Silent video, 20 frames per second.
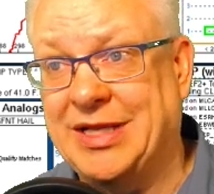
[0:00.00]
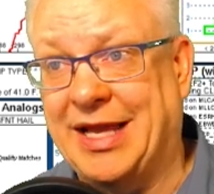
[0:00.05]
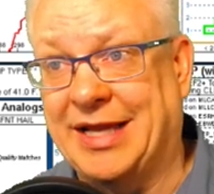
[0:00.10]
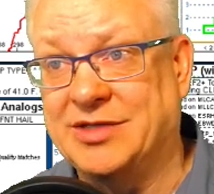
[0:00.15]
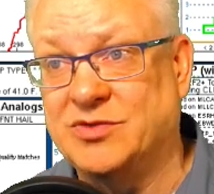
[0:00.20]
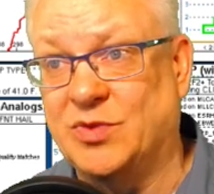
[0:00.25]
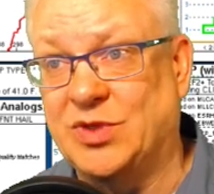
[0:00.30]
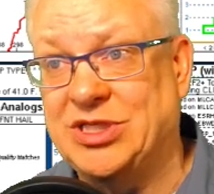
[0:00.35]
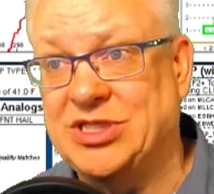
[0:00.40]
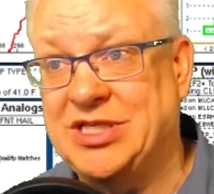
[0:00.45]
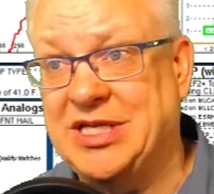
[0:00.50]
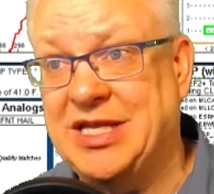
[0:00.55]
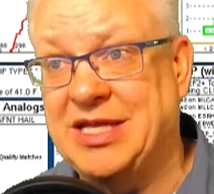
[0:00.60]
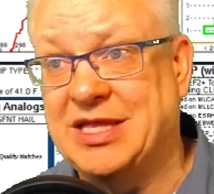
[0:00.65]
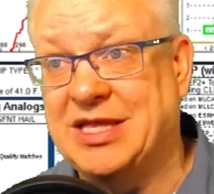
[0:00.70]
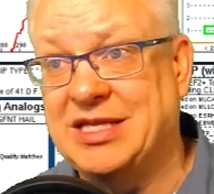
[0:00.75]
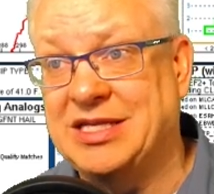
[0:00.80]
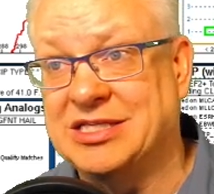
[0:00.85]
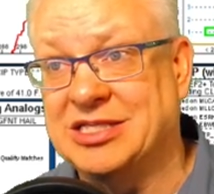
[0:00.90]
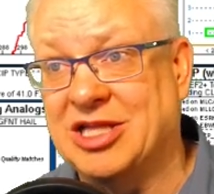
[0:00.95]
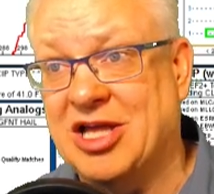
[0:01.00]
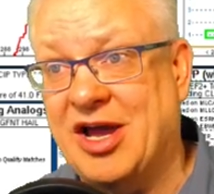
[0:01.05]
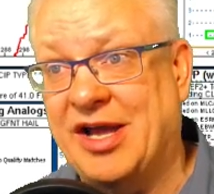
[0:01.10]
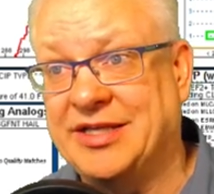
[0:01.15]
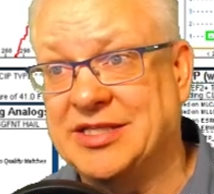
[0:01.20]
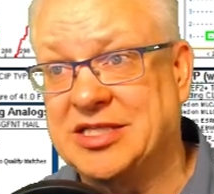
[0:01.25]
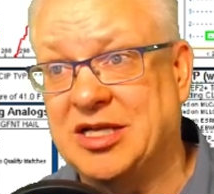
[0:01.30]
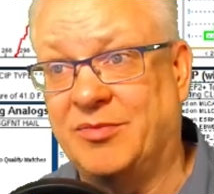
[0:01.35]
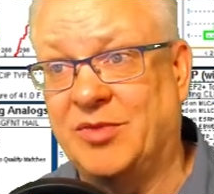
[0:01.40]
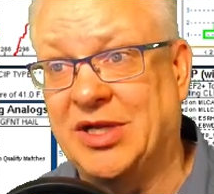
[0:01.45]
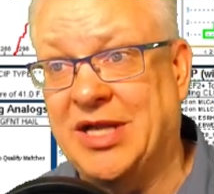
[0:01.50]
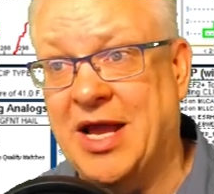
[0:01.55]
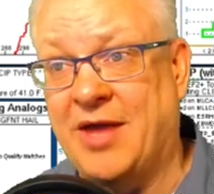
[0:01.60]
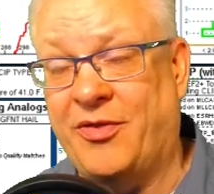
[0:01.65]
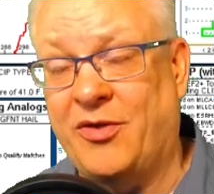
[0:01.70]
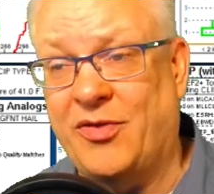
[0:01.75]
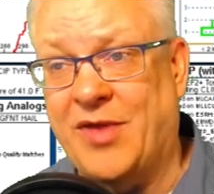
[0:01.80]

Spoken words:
as we see these lines come together,